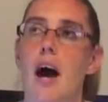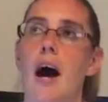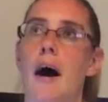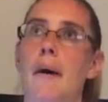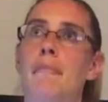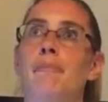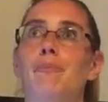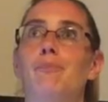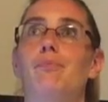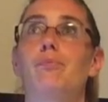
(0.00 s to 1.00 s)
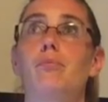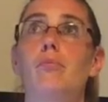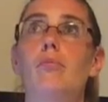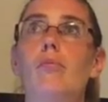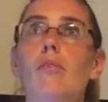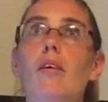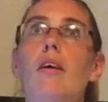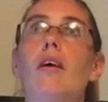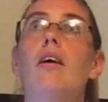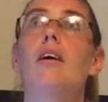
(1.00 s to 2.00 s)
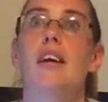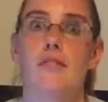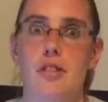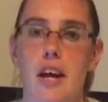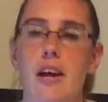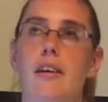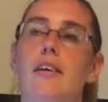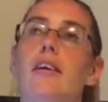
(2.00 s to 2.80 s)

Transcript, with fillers: Um, give or take.